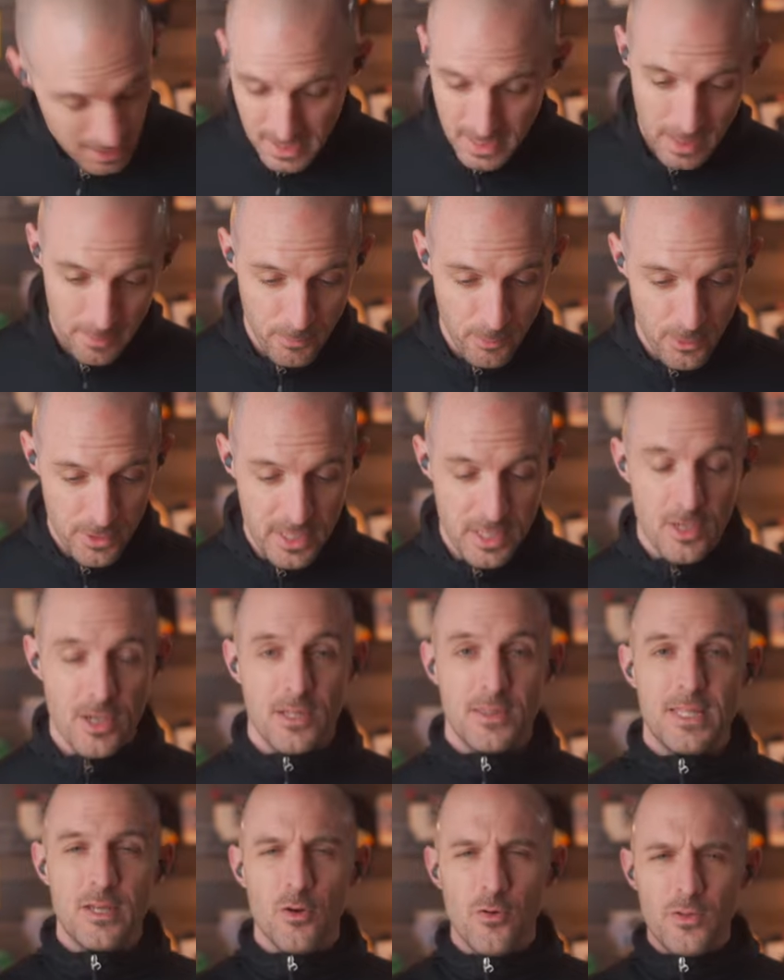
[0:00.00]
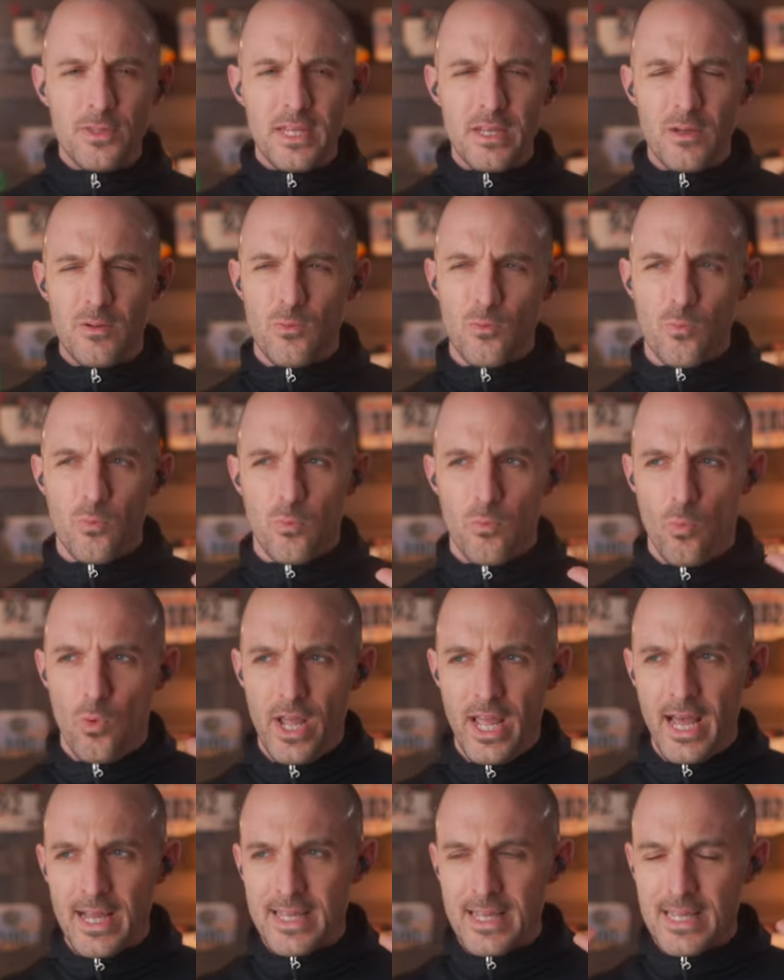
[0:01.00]
I'm pretty good. The only
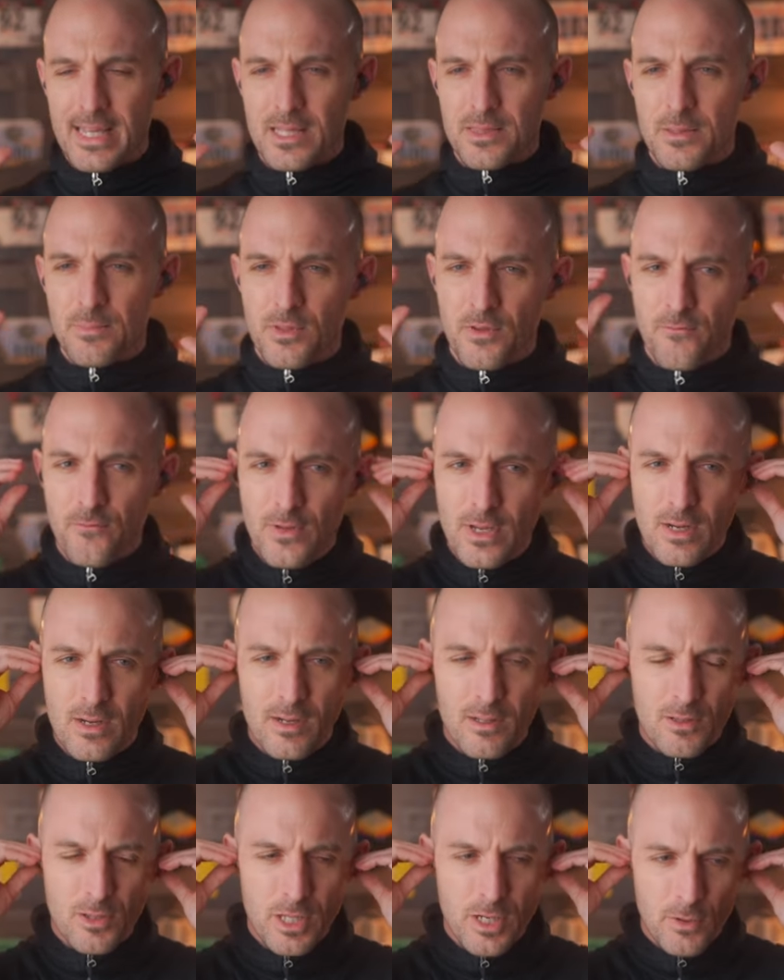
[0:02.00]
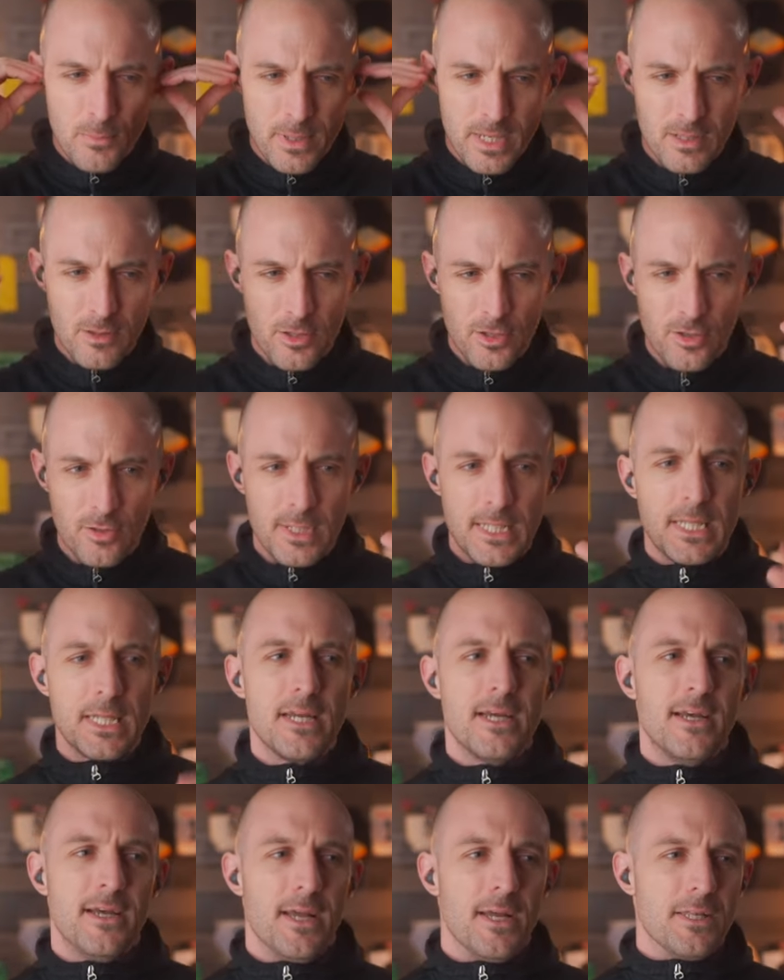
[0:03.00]
way I can get them to feel a little bit loose
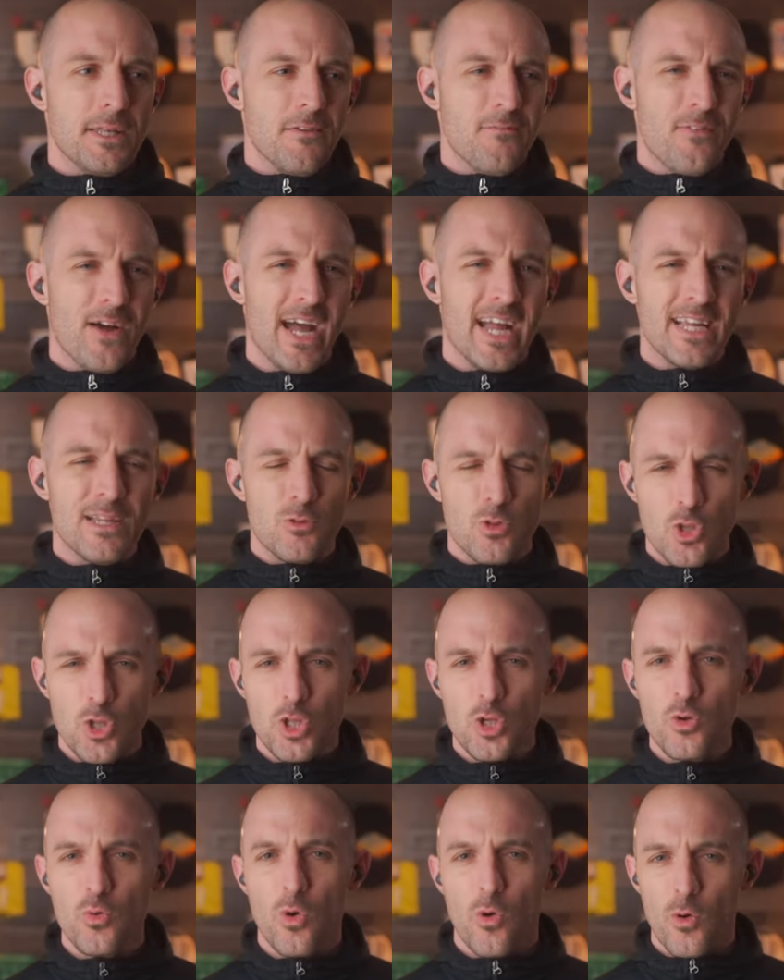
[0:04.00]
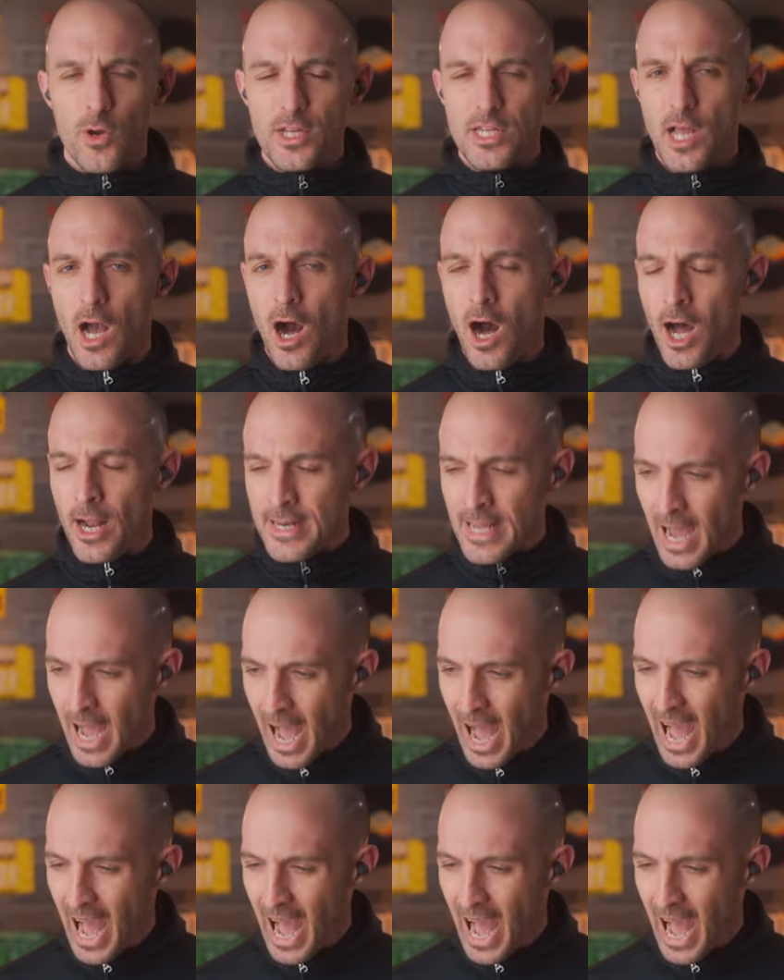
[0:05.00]
is if I chew or yawn.